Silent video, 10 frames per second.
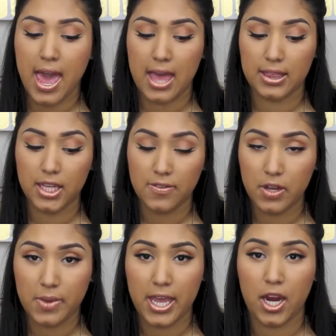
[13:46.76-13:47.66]
and leave
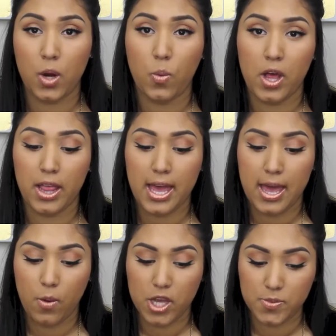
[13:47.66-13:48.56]
it in my hair while
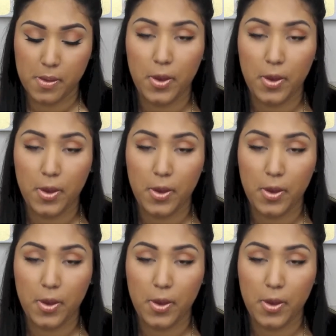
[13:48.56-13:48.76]
I wash my